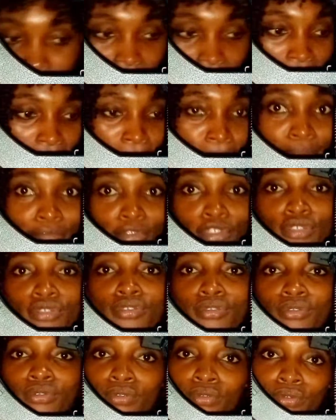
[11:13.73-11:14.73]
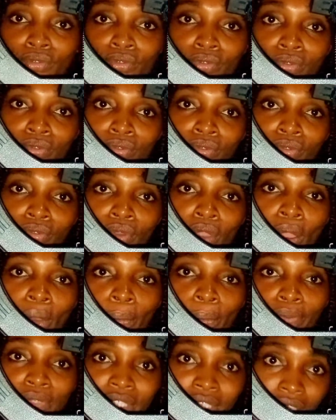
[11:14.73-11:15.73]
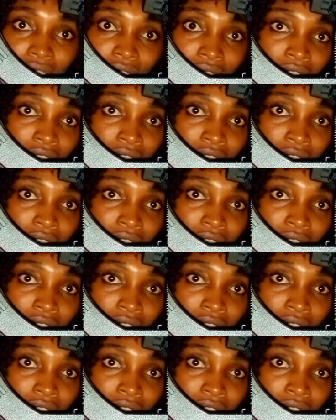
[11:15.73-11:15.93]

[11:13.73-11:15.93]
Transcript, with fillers: time to put it